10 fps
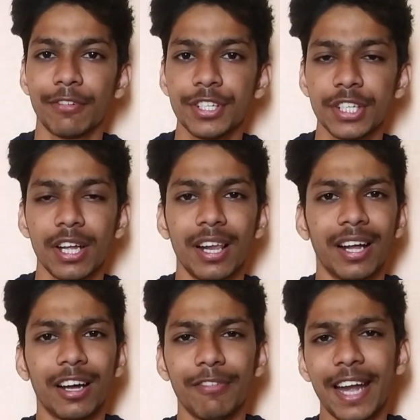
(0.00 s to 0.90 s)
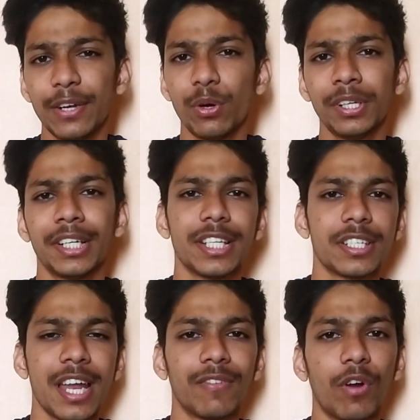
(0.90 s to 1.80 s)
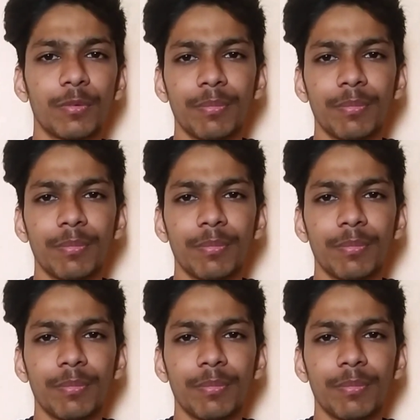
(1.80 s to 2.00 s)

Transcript: language, where I don't understand